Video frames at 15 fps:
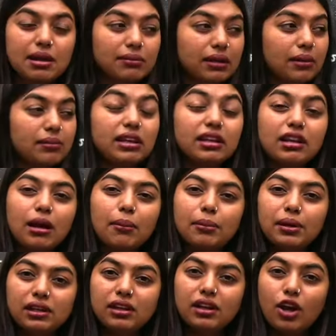Sometimes they rub
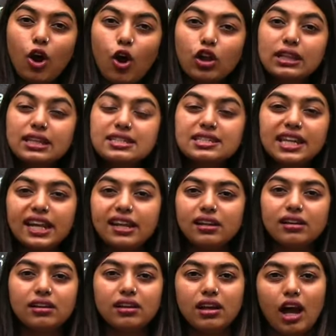on the seed.
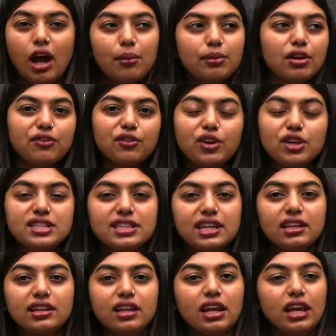How many of you have
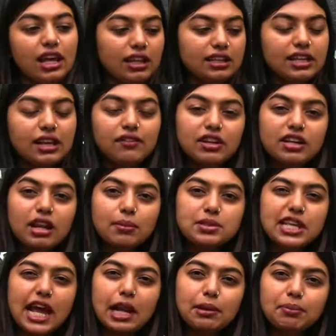seen? They will rub
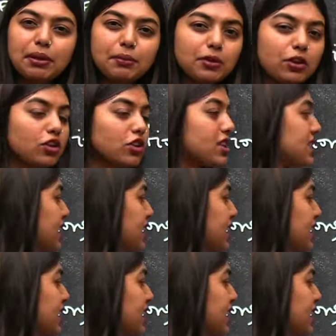sandpaper on the